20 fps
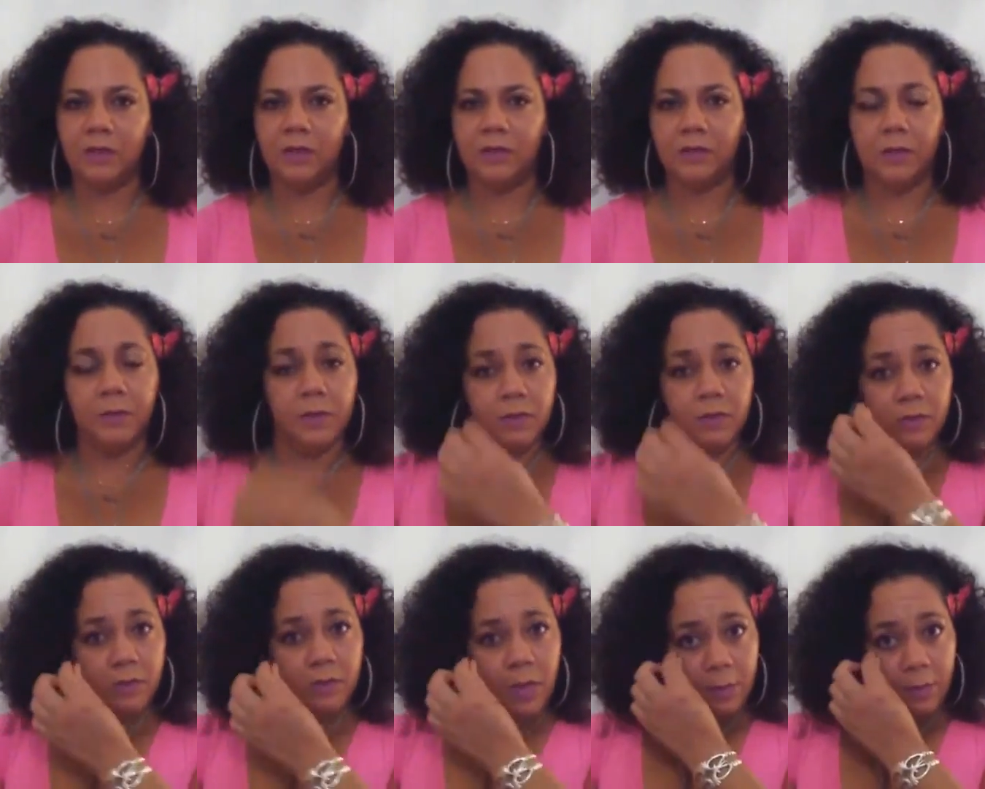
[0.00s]
something
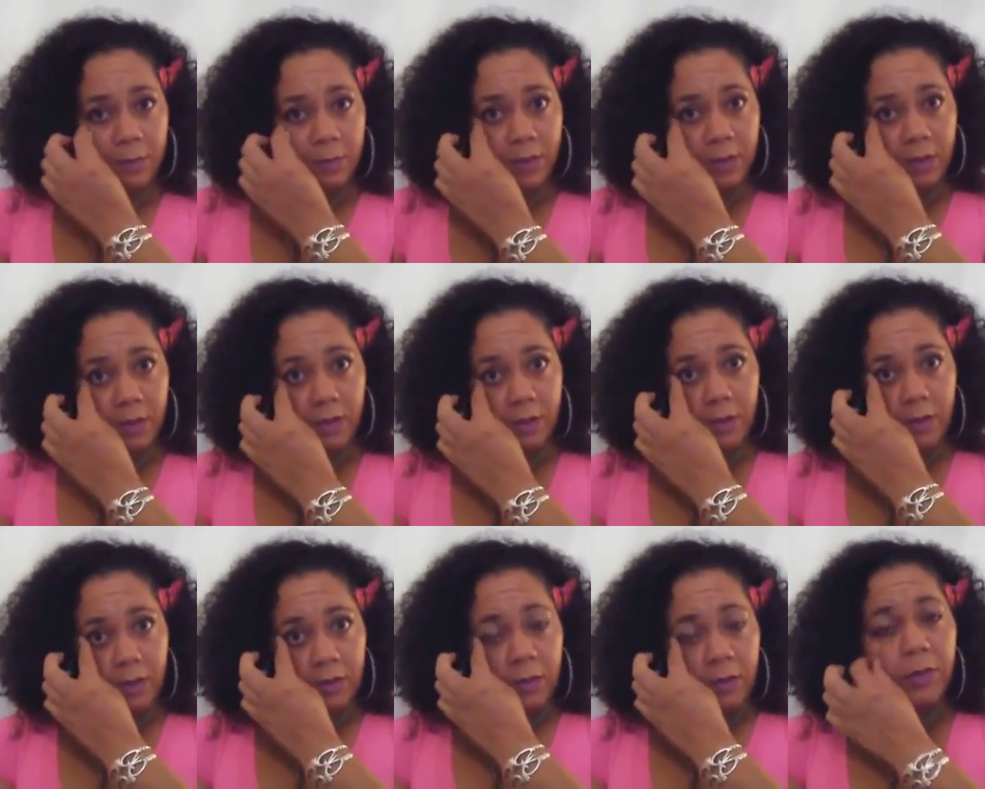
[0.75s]
just happened, but
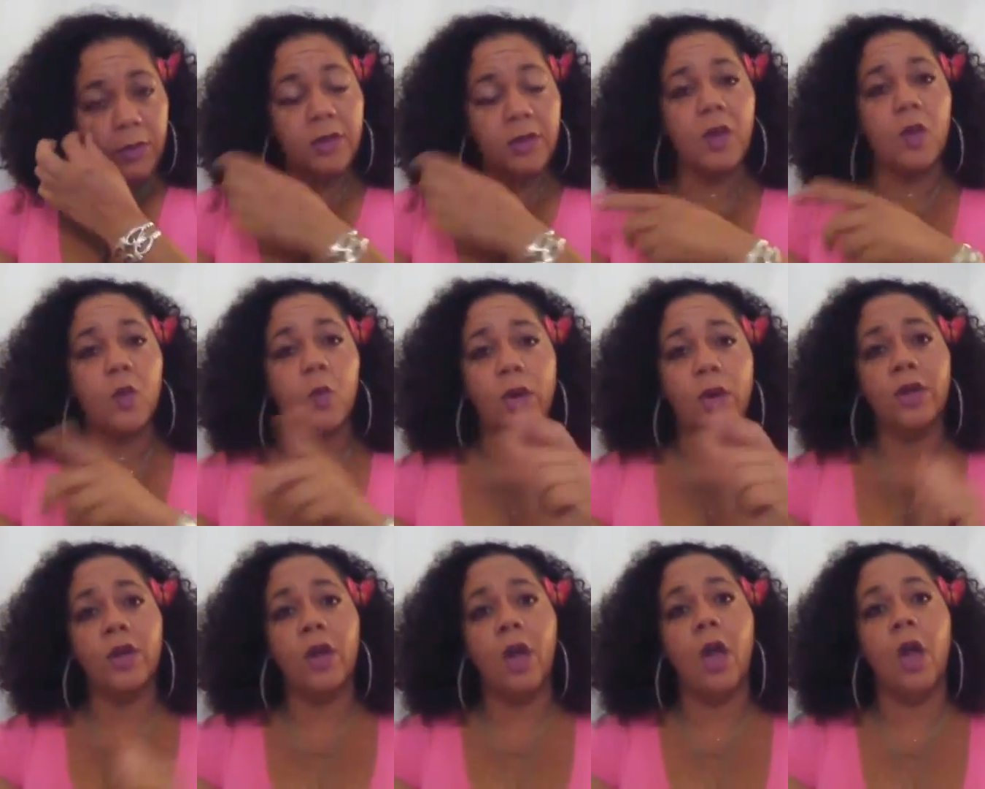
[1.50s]
depending on what
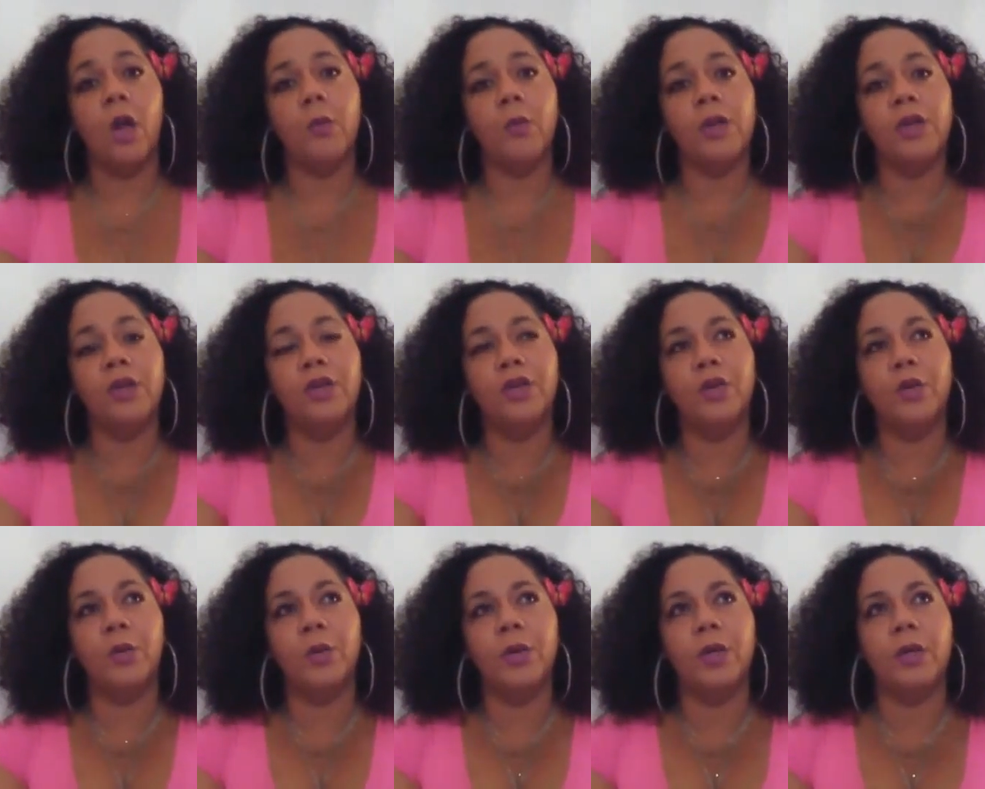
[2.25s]
you're already
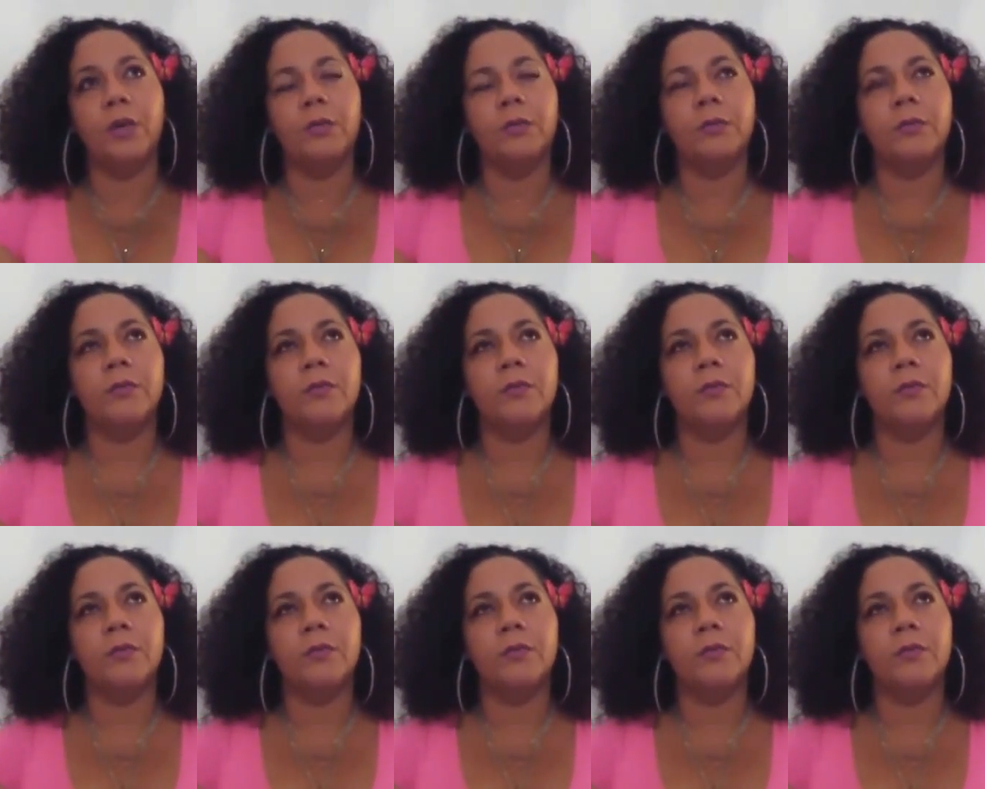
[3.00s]
doing,